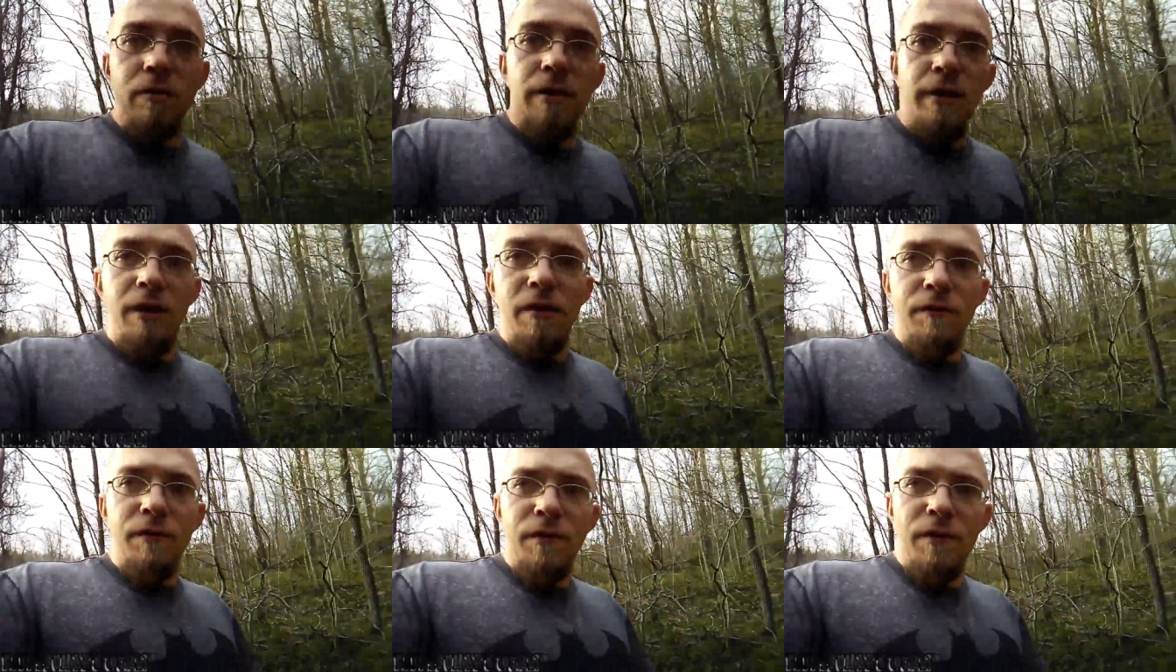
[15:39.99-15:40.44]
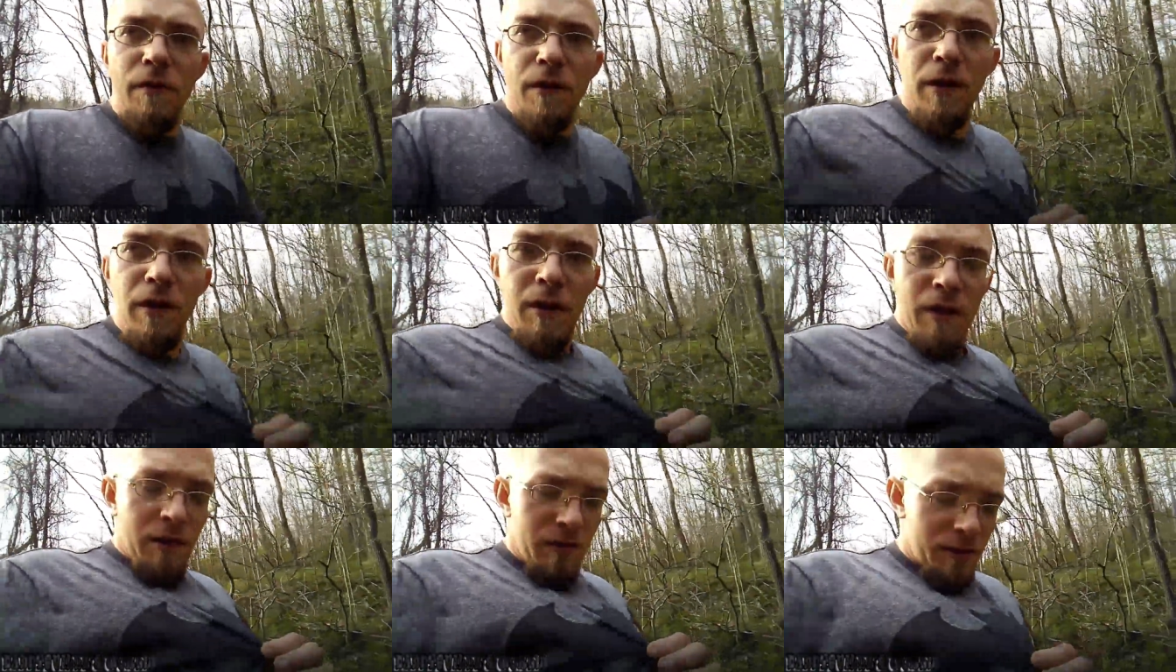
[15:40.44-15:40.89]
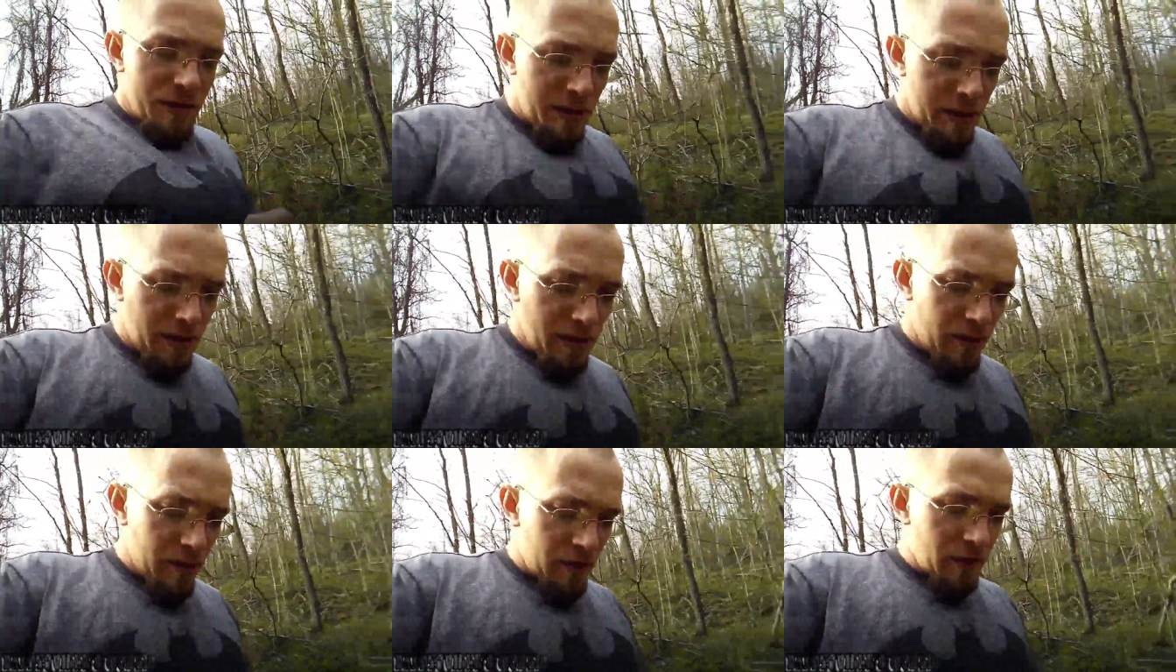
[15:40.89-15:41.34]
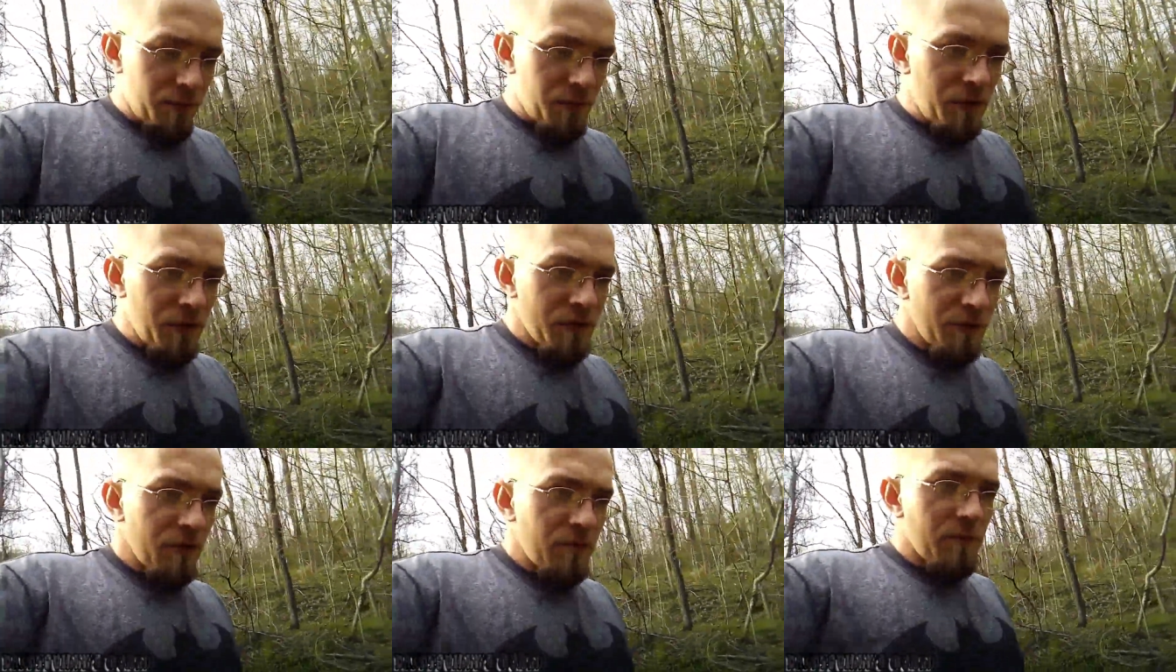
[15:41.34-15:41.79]
And if you've seen our
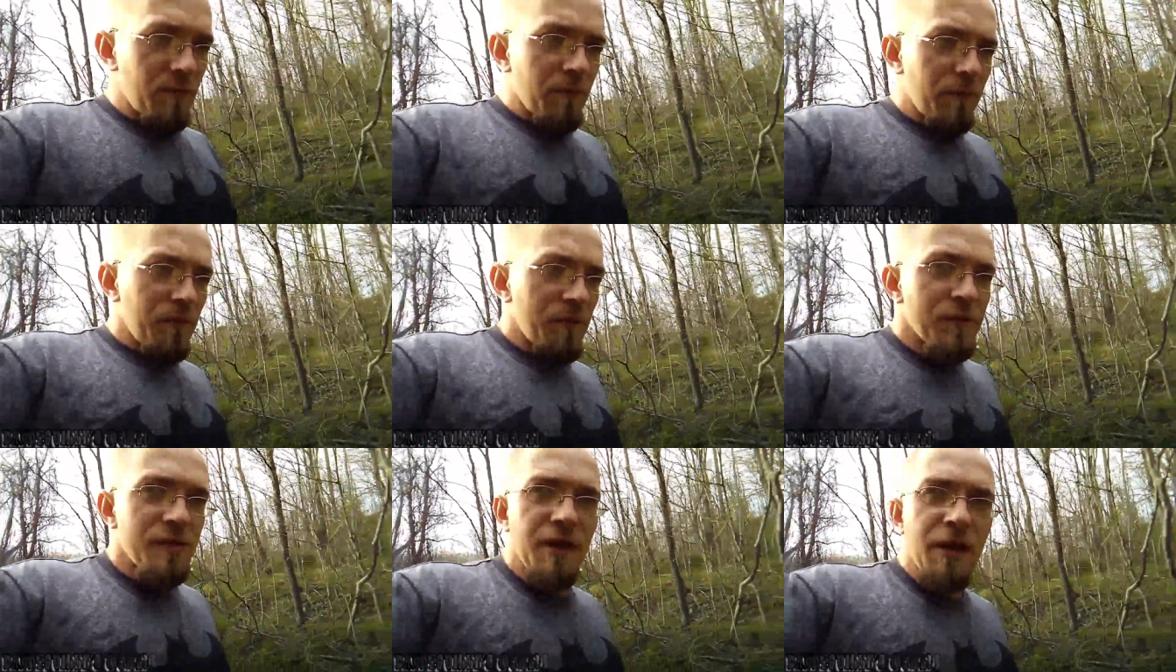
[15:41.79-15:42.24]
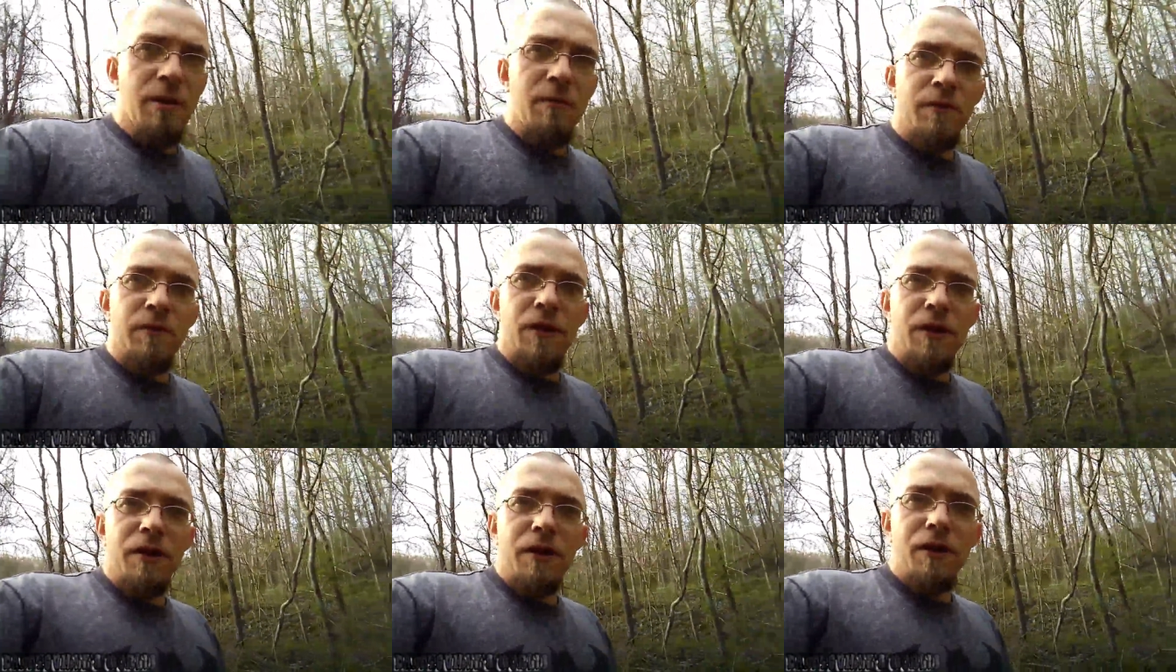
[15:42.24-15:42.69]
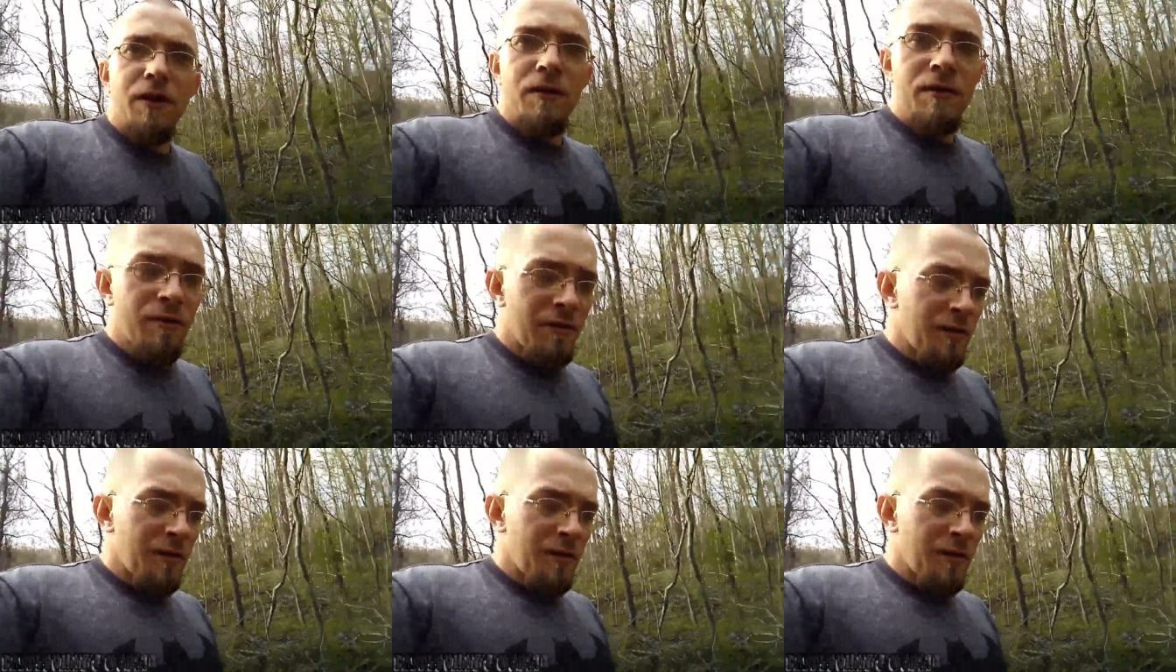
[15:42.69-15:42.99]
museum video,